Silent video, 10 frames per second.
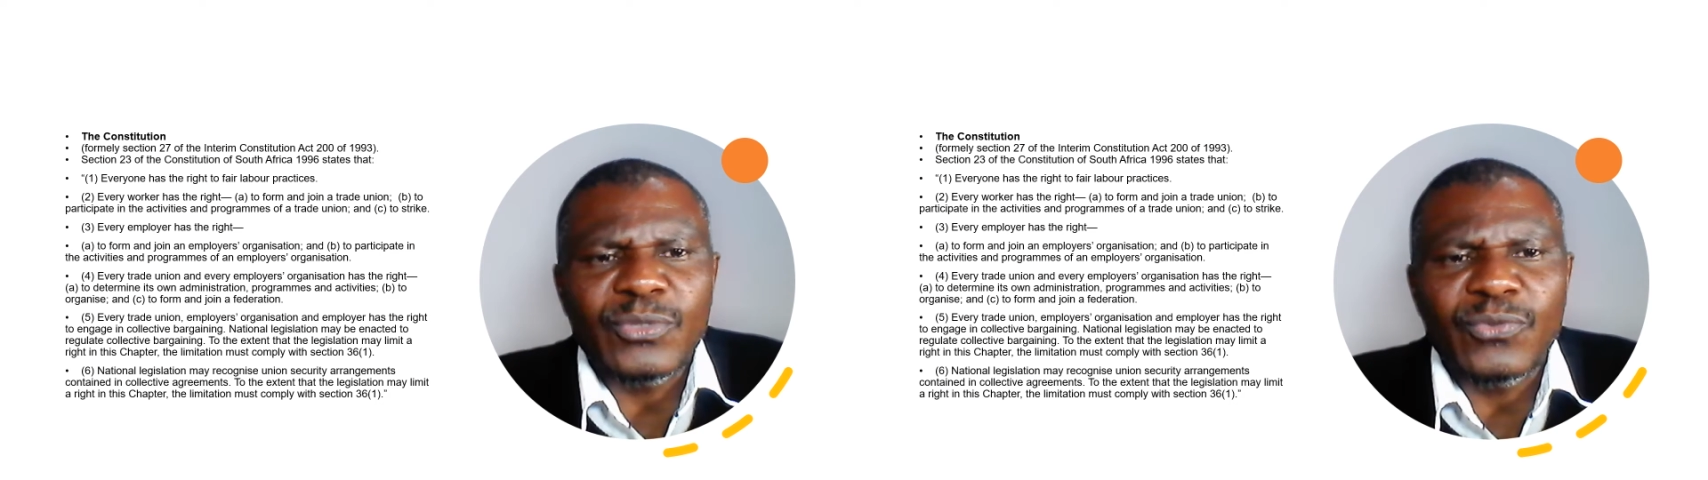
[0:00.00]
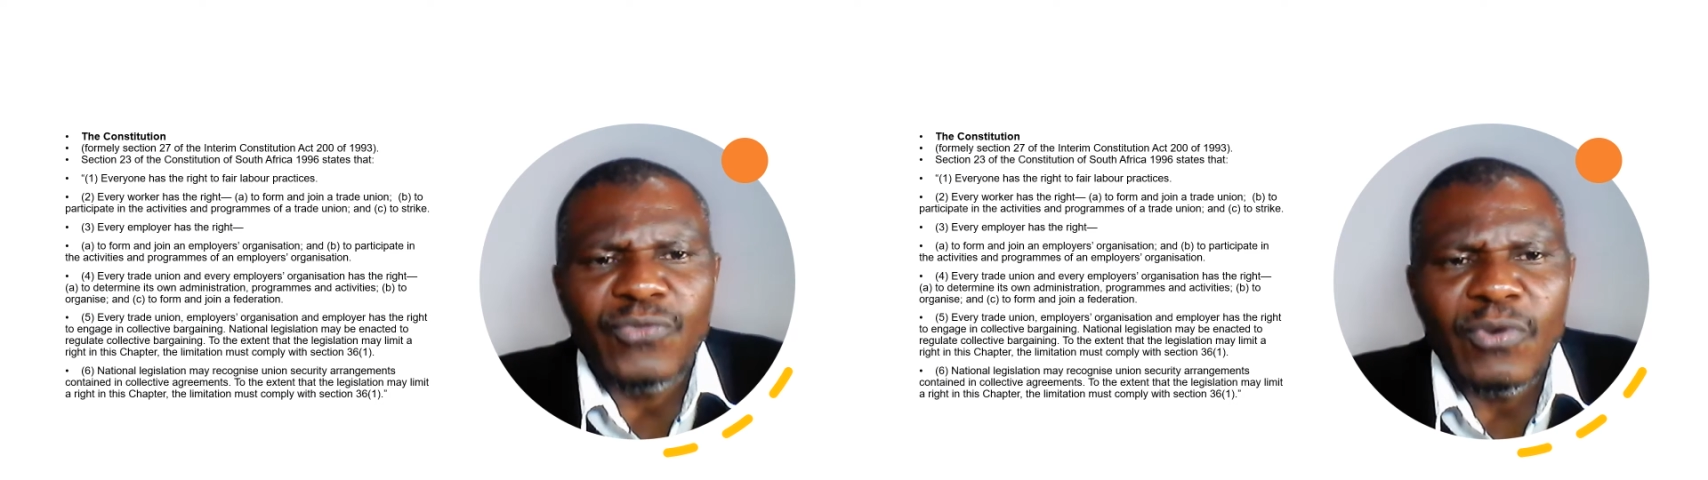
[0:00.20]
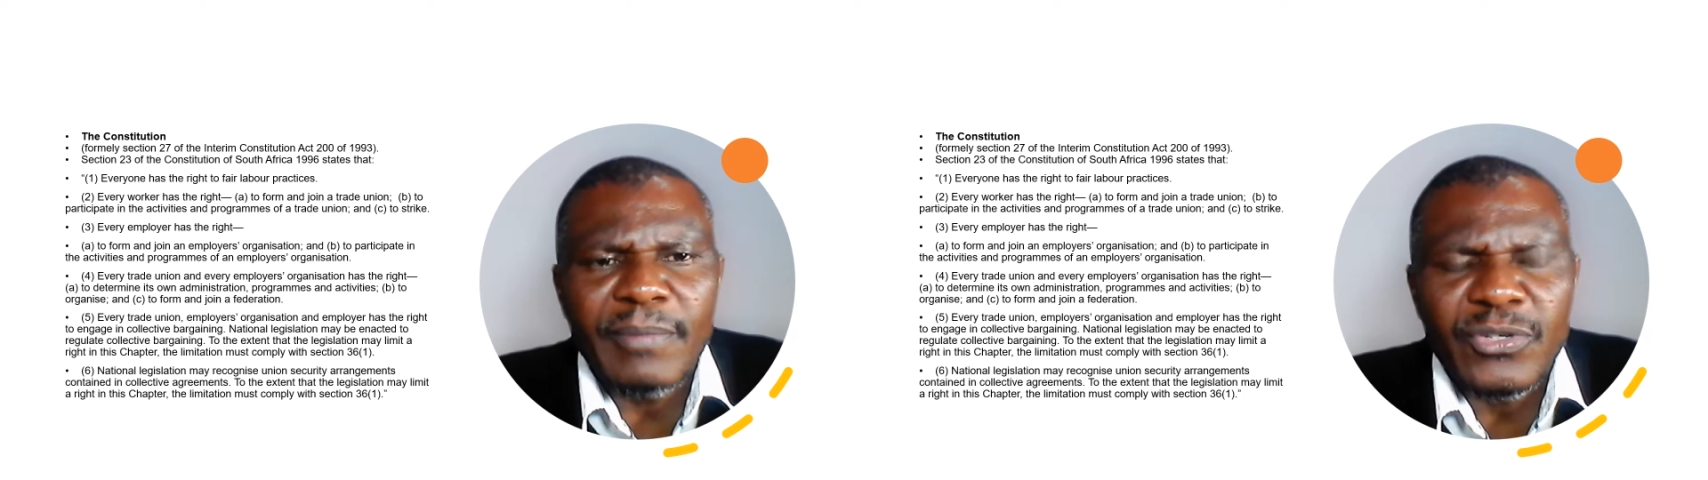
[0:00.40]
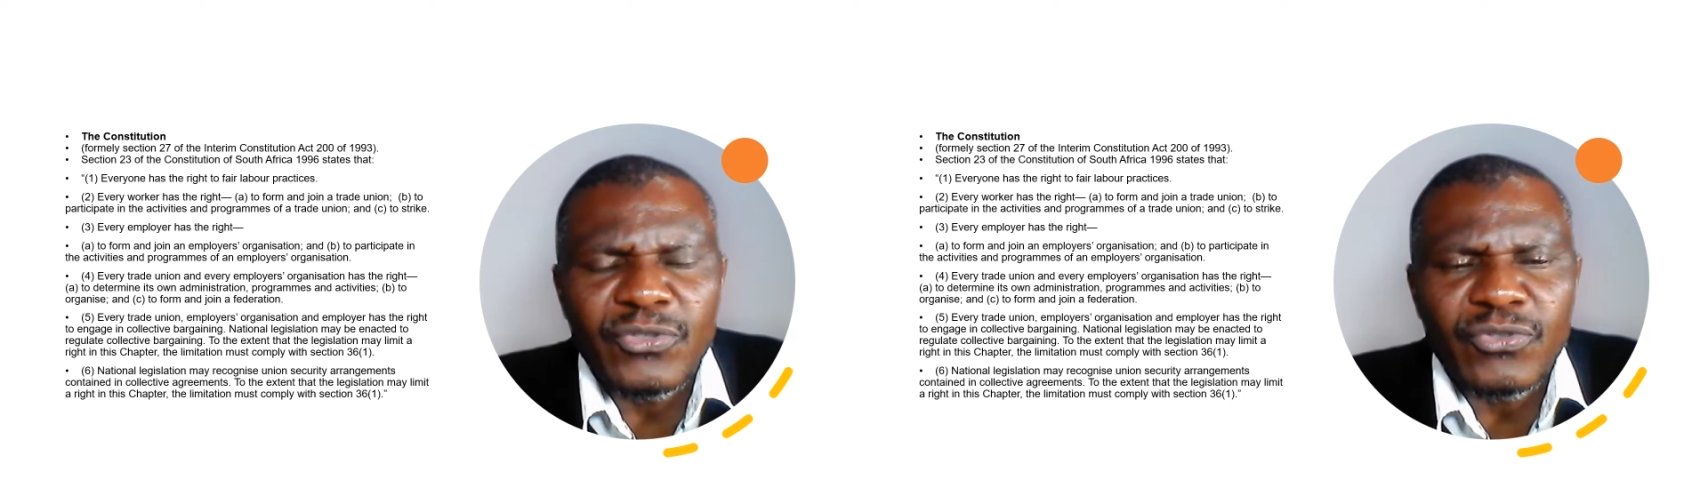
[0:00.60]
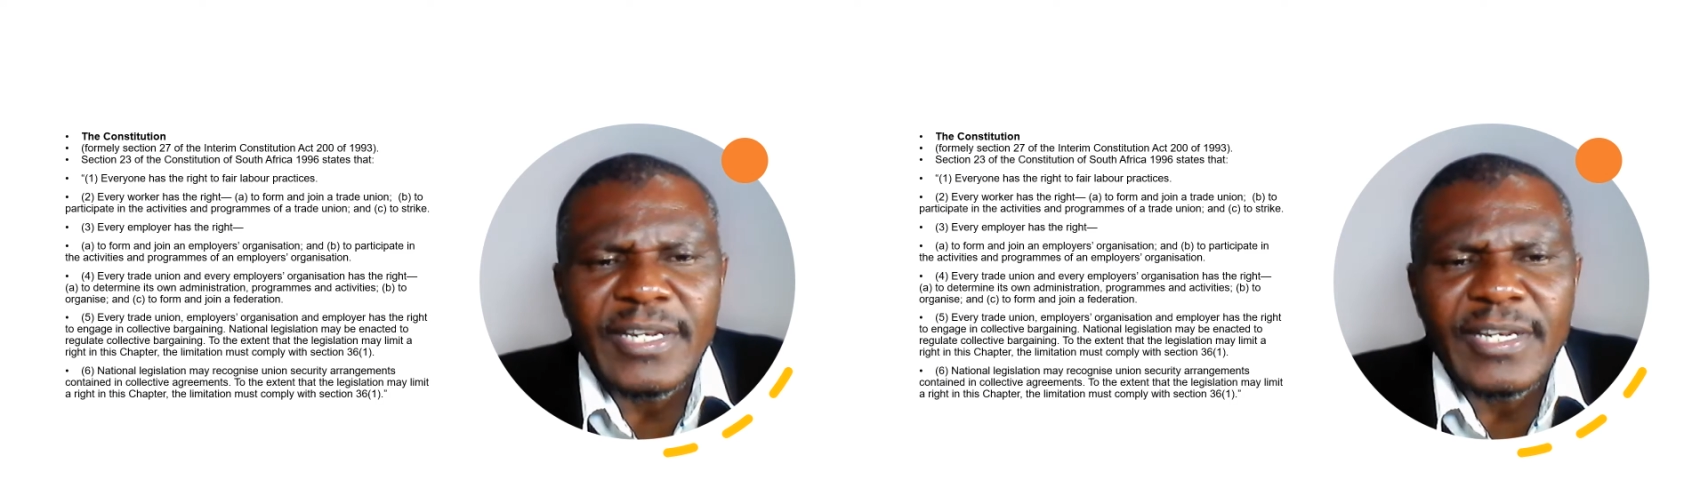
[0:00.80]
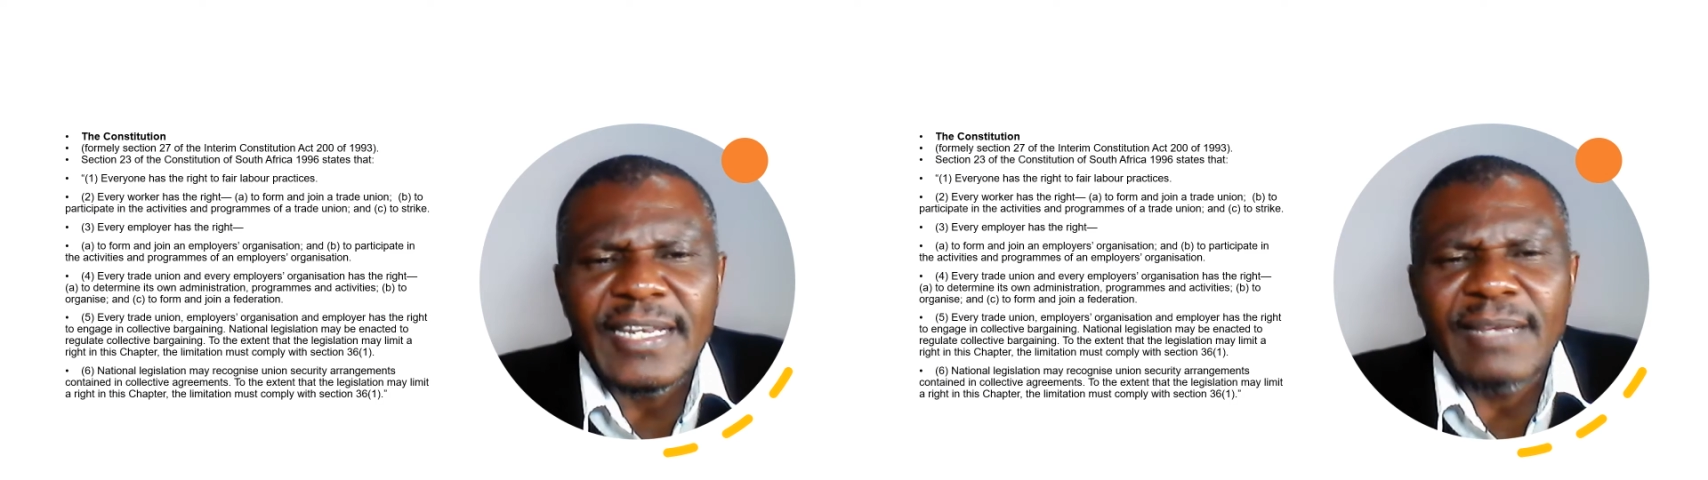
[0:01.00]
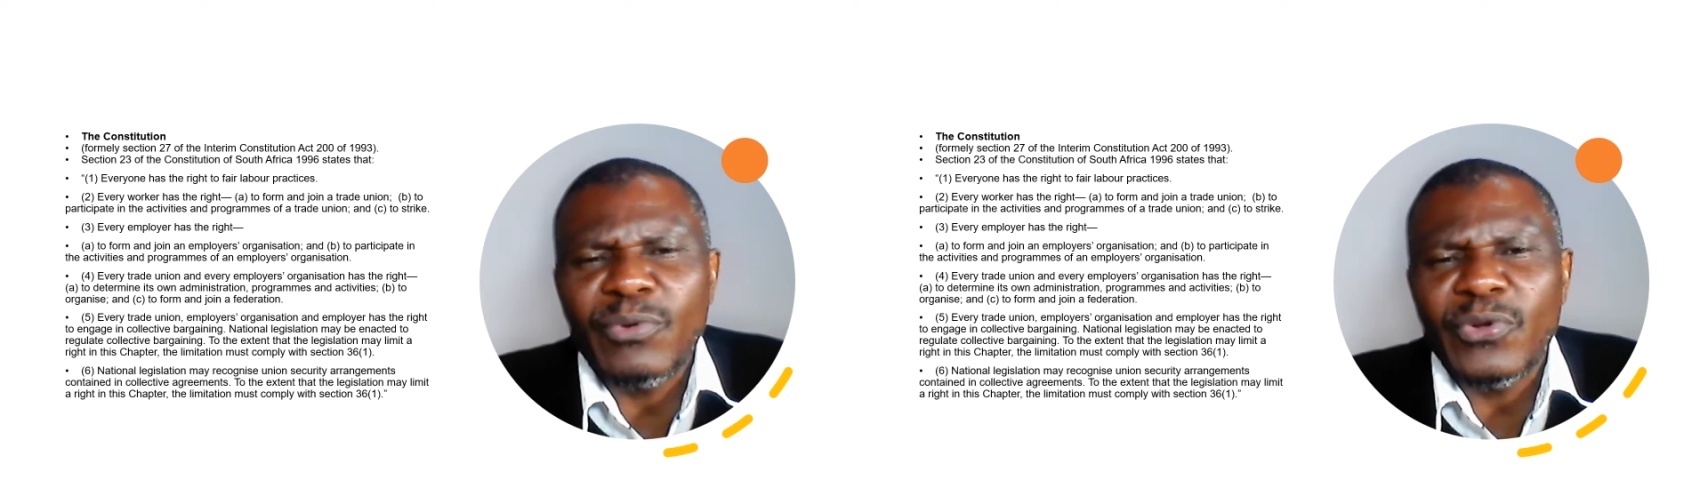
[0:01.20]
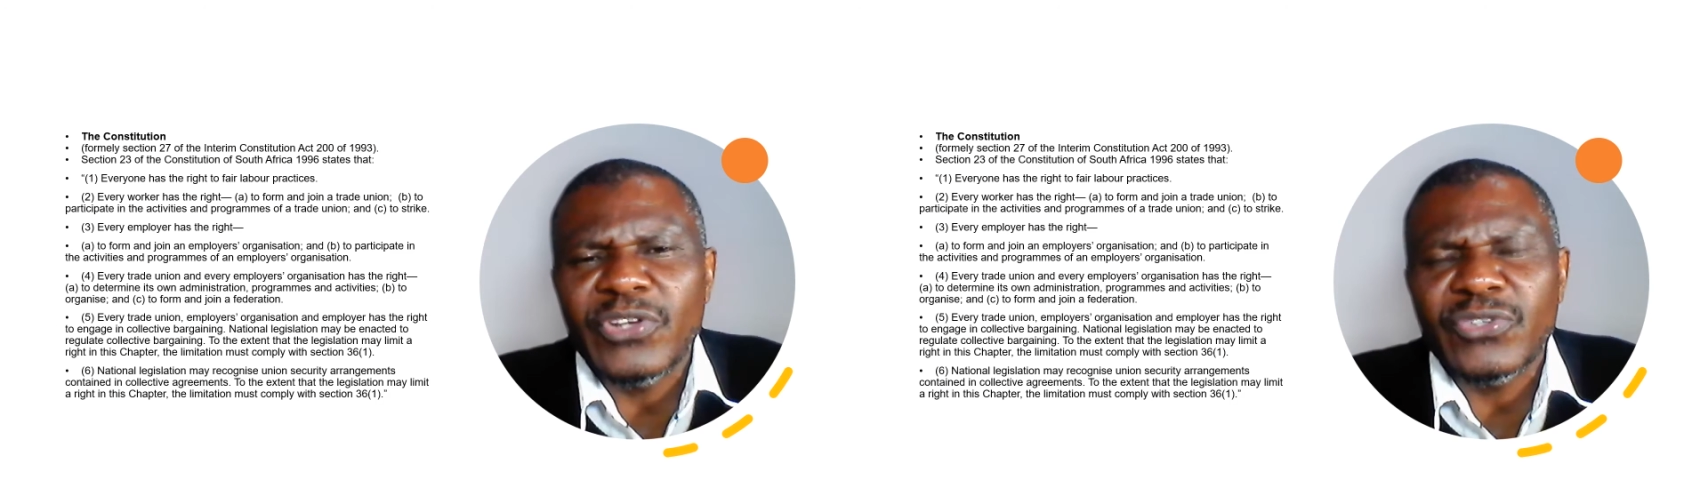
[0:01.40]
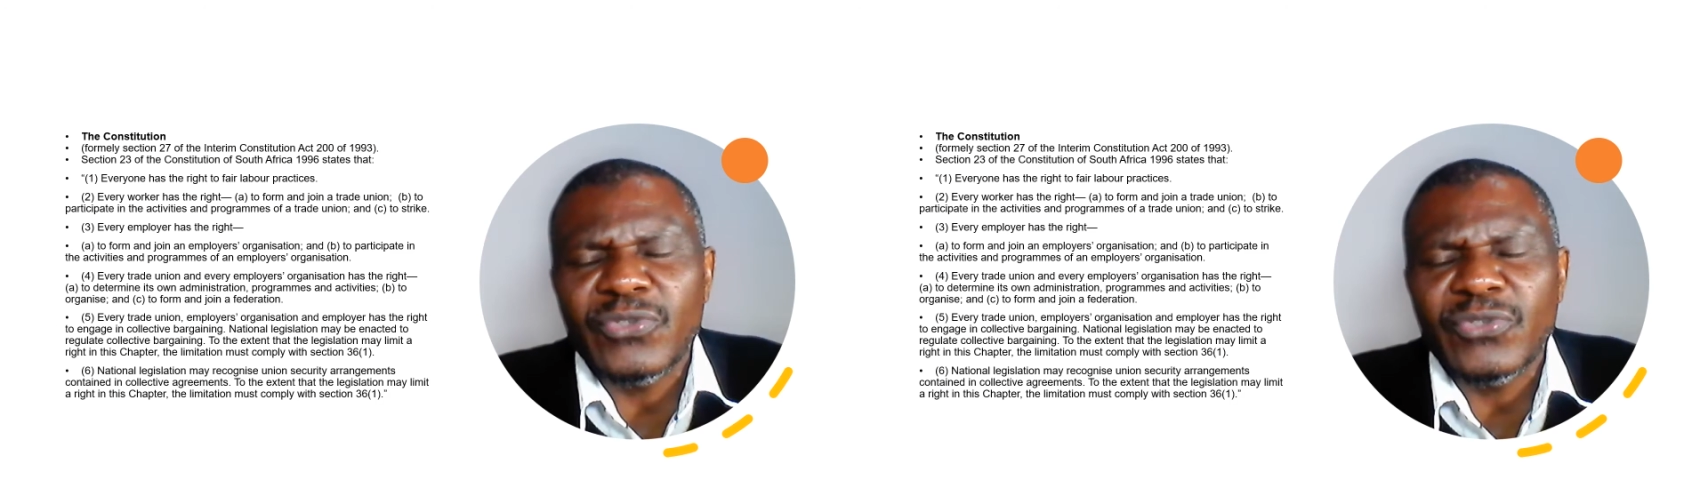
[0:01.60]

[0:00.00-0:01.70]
to form and join an employer's